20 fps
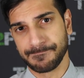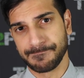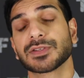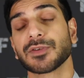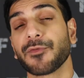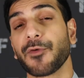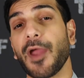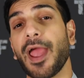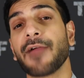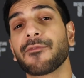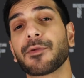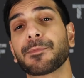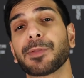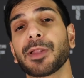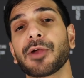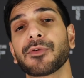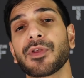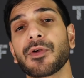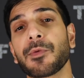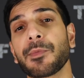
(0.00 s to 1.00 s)
So for every
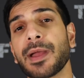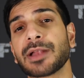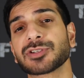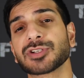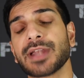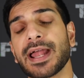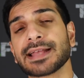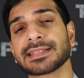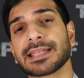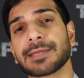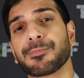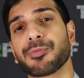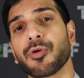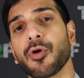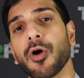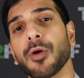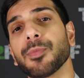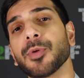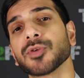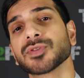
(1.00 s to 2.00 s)
player that we mention as a
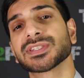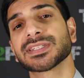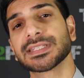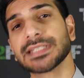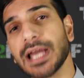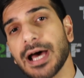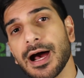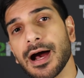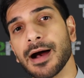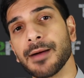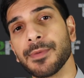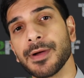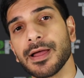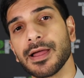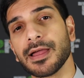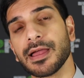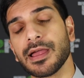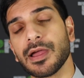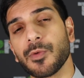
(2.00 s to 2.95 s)
Pro Bowl snub,